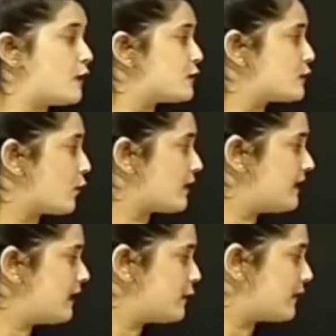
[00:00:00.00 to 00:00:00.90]
So,
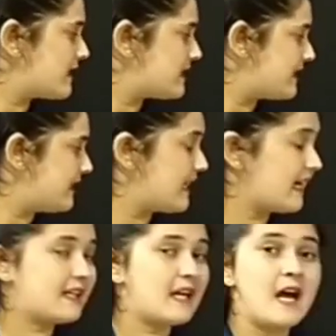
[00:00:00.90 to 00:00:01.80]
here you can see
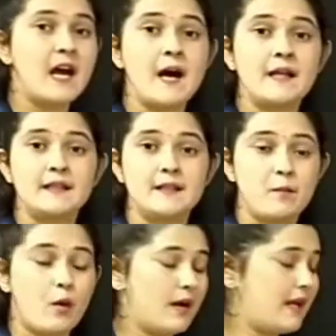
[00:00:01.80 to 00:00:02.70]
that the
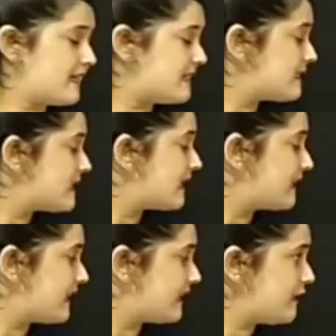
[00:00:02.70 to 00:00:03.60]
boy is
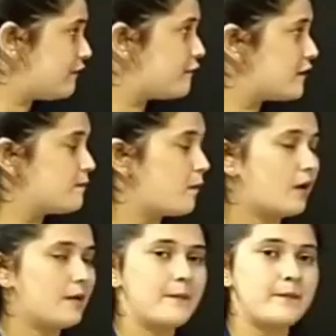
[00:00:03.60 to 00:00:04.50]
kicking football